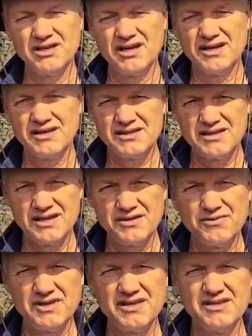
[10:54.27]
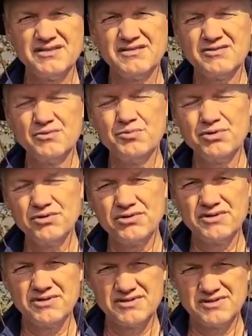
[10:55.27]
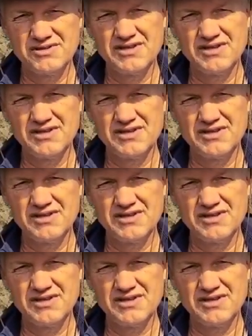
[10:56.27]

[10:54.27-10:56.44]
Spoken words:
like TVs, computers,